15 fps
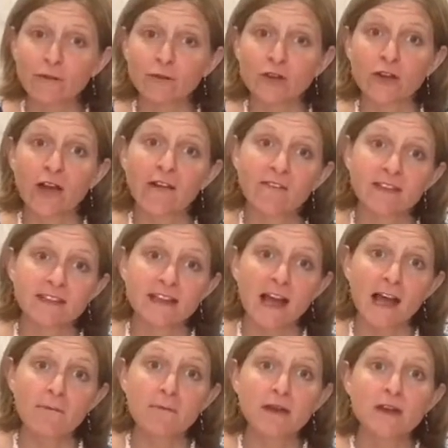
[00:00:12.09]
or don't have the
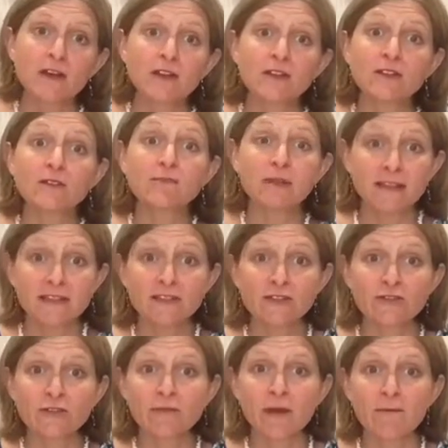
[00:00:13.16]
time, please
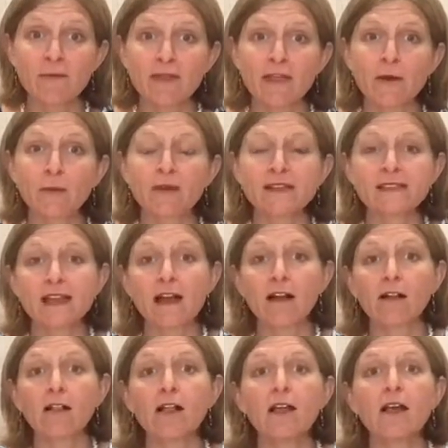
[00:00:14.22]
do remember that we
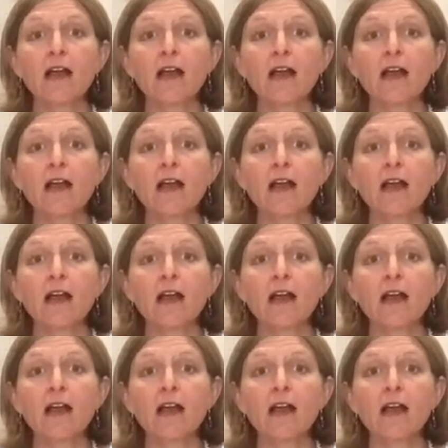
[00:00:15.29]
sell